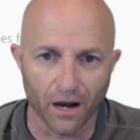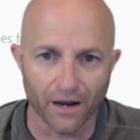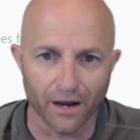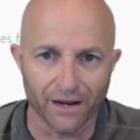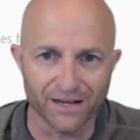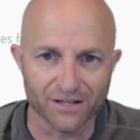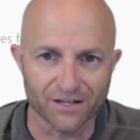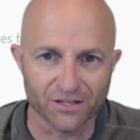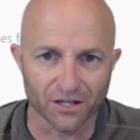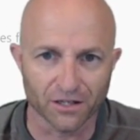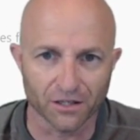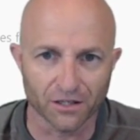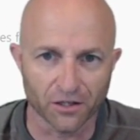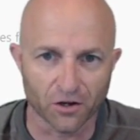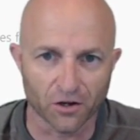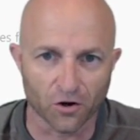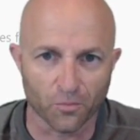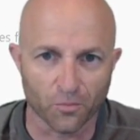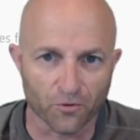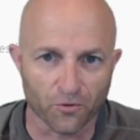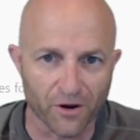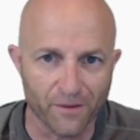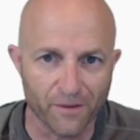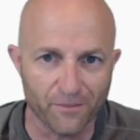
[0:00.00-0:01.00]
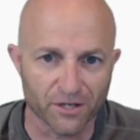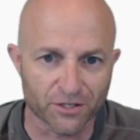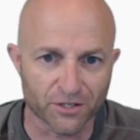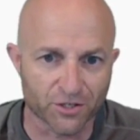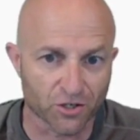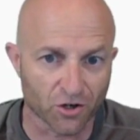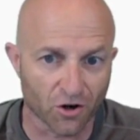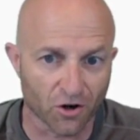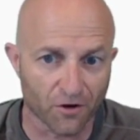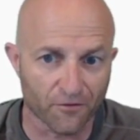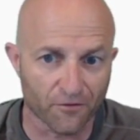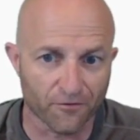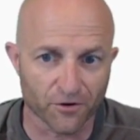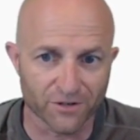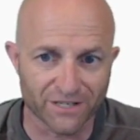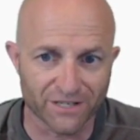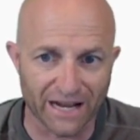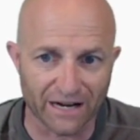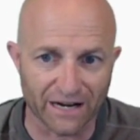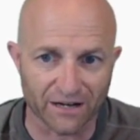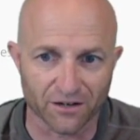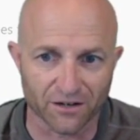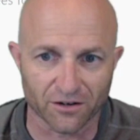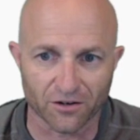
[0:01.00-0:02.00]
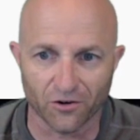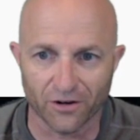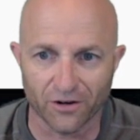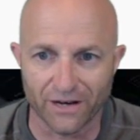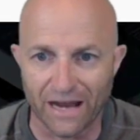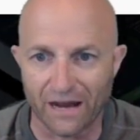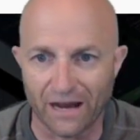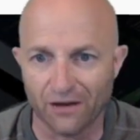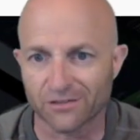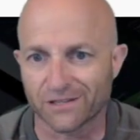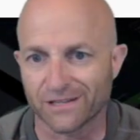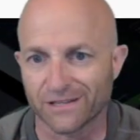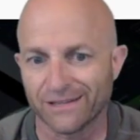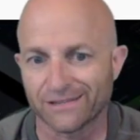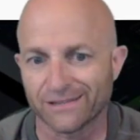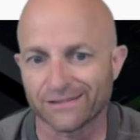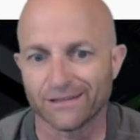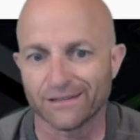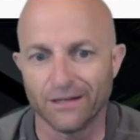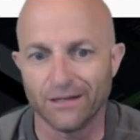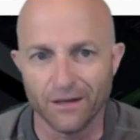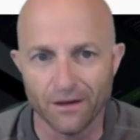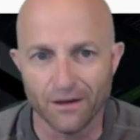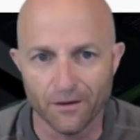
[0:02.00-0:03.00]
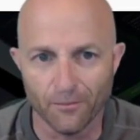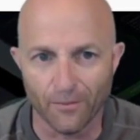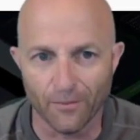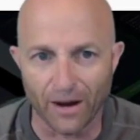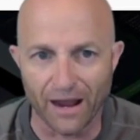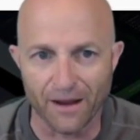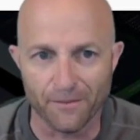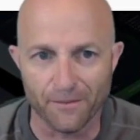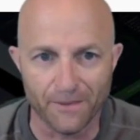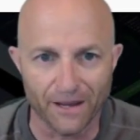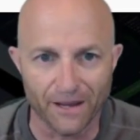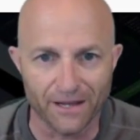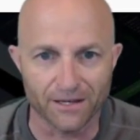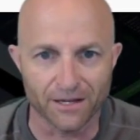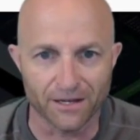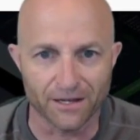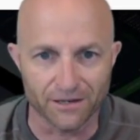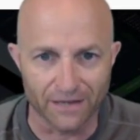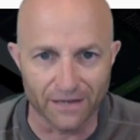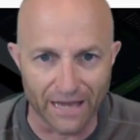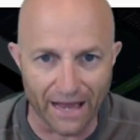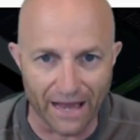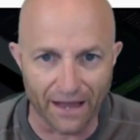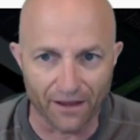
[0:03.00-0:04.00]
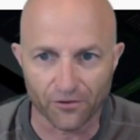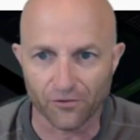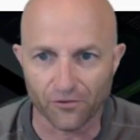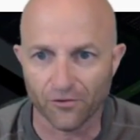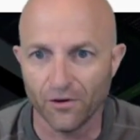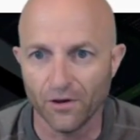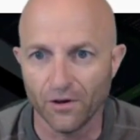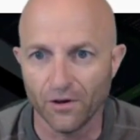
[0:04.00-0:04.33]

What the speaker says: Is it a little premature for technical analysis? My opinion, yes.